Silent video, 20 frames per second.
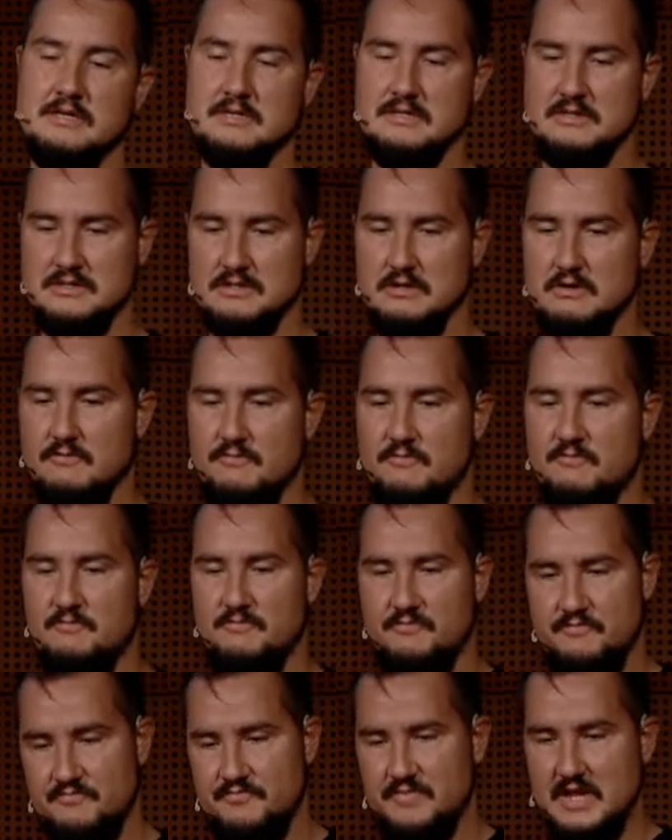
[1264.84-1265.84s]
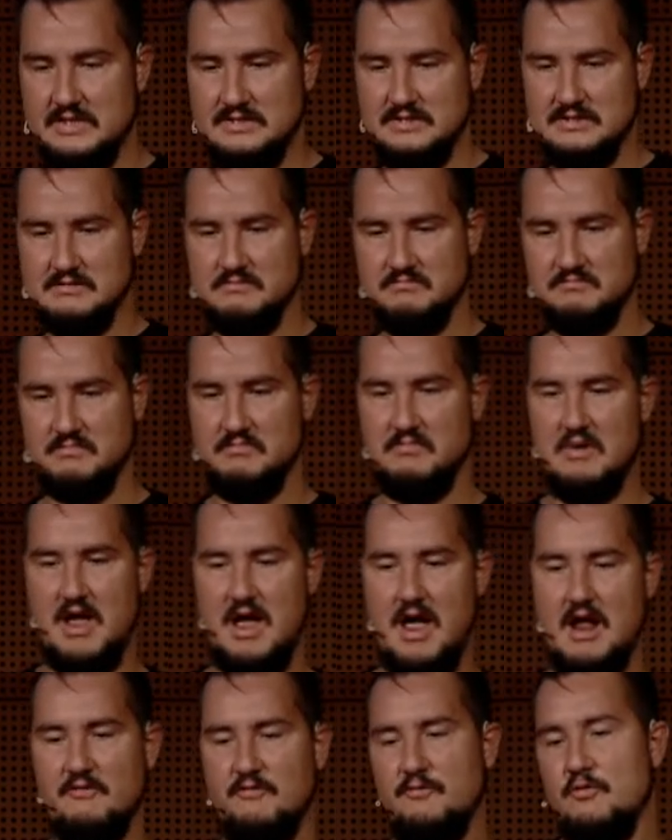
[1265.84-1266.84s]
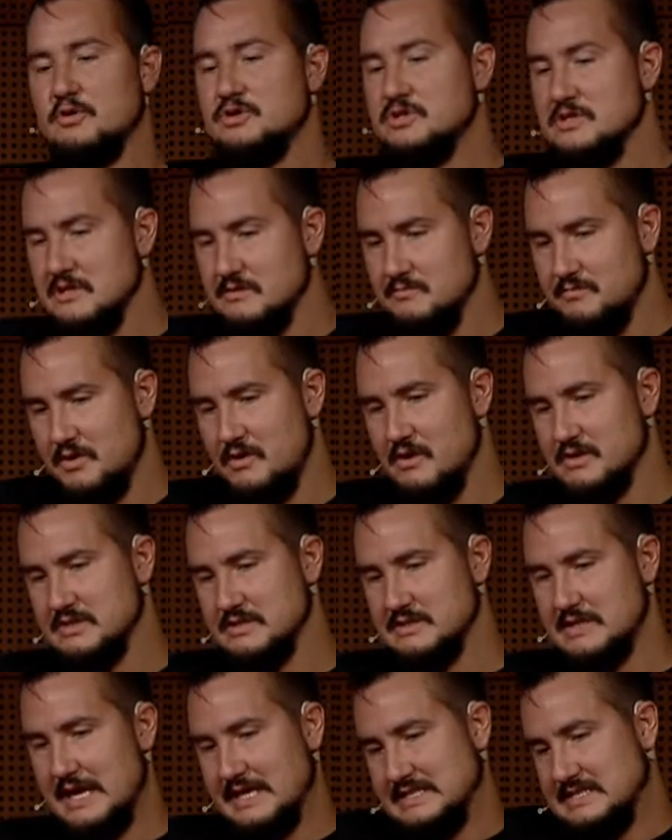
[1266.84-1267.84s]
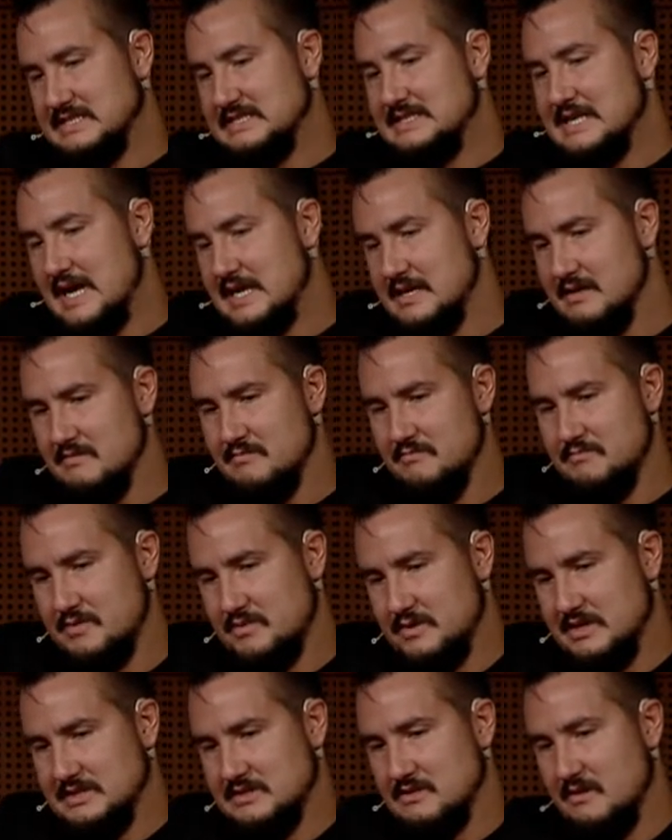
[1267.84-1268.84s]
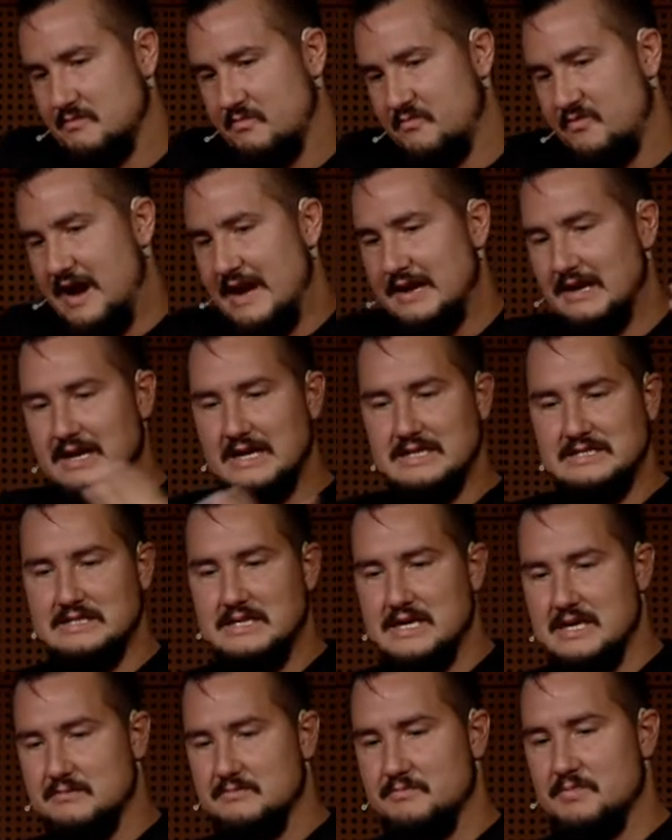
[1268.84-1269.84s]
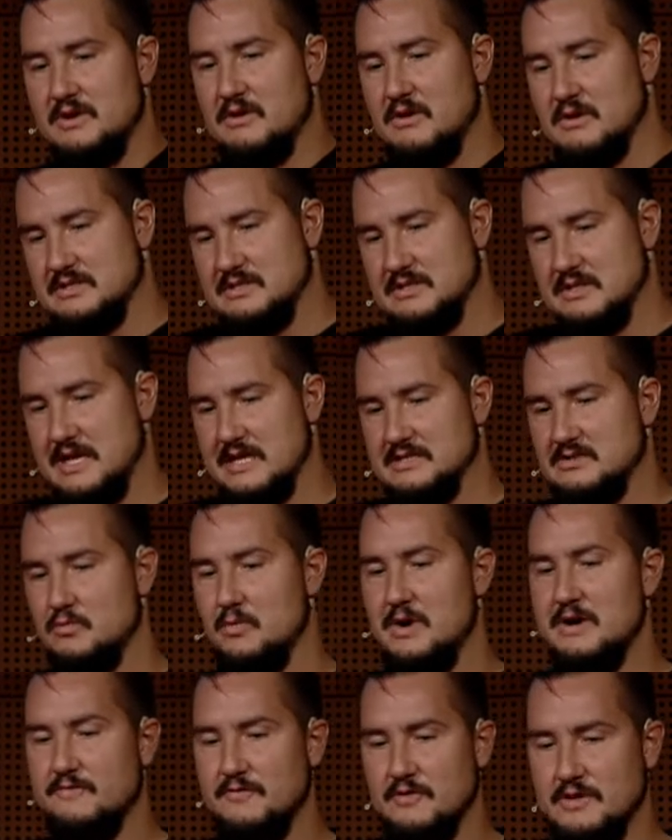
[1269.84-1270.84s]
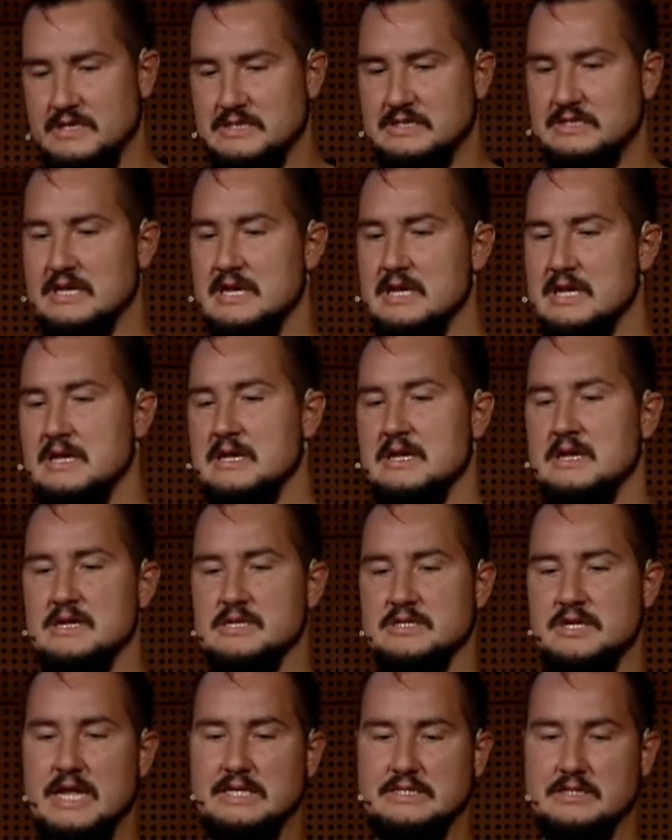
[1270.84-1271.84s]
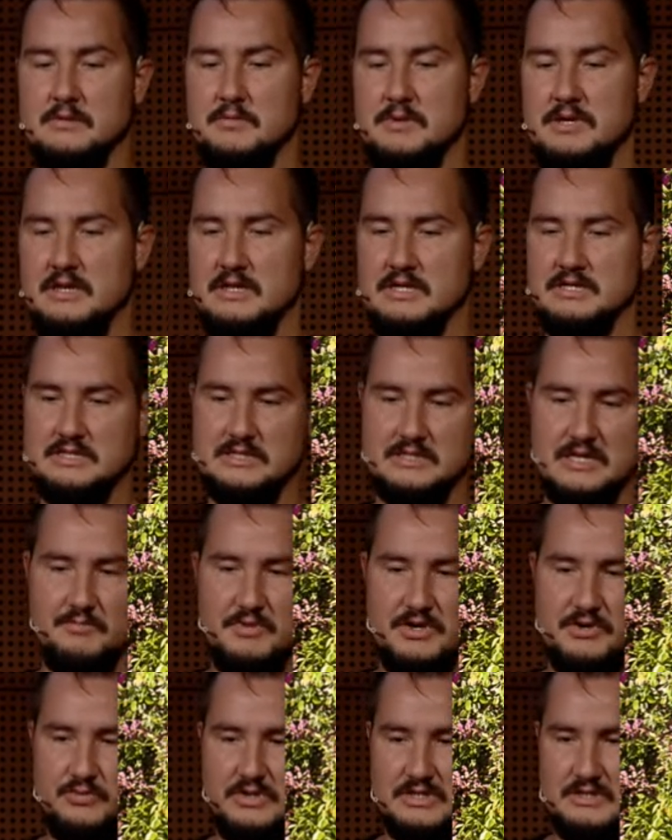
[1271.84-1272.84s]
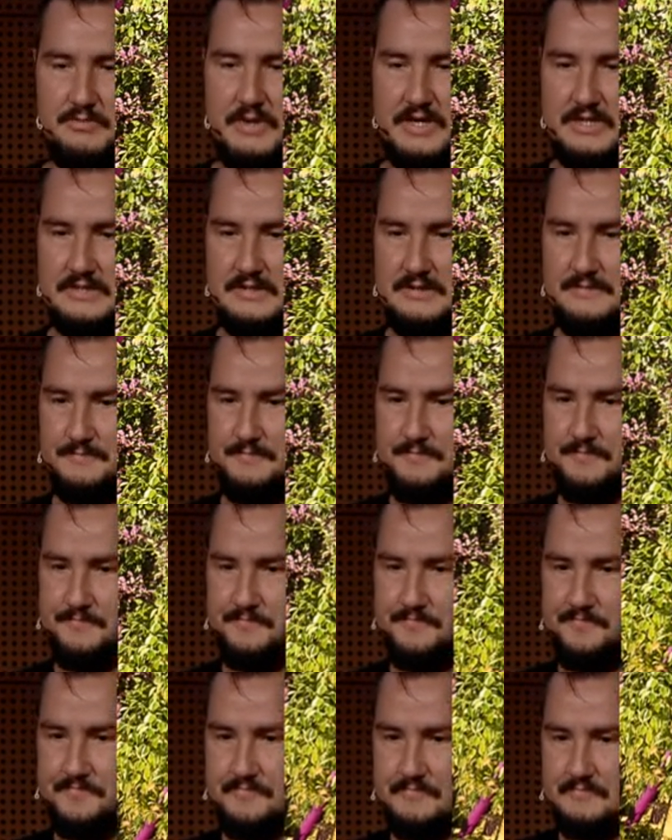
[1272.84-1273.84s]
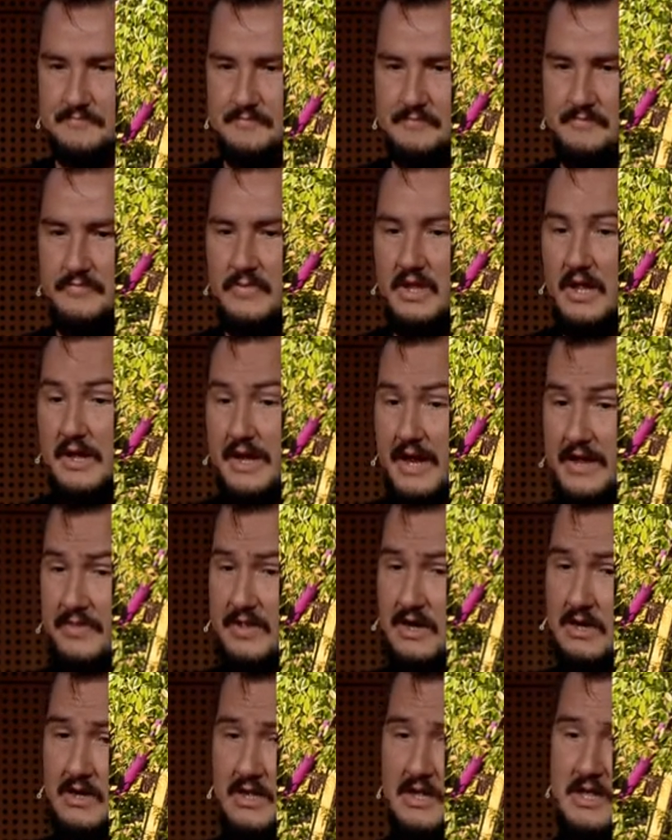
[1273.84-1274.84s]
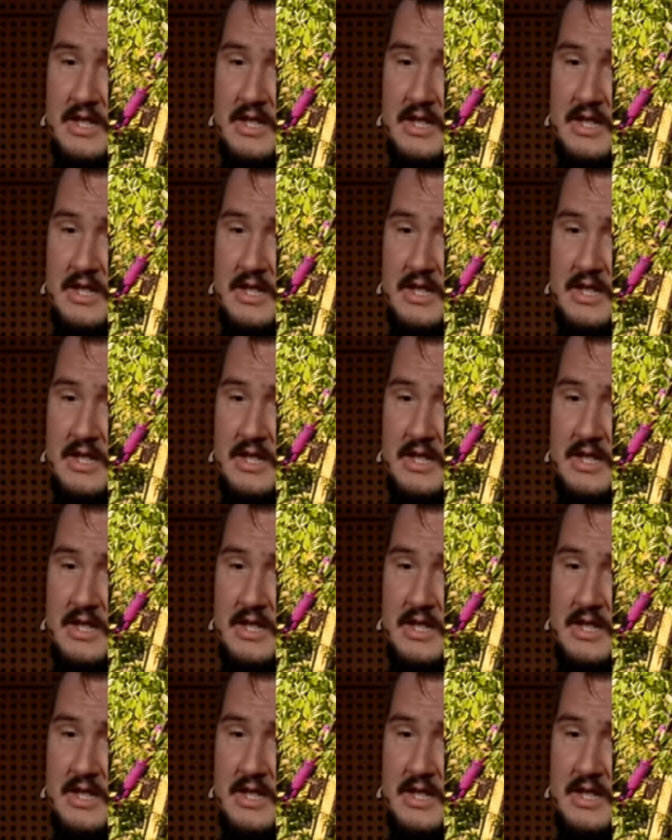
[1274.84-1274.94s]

So that's unfortunate, because it's like it's done, but it's not finalized yet because it has to wait for this. So it's a little bit in this in-between space. Again, there are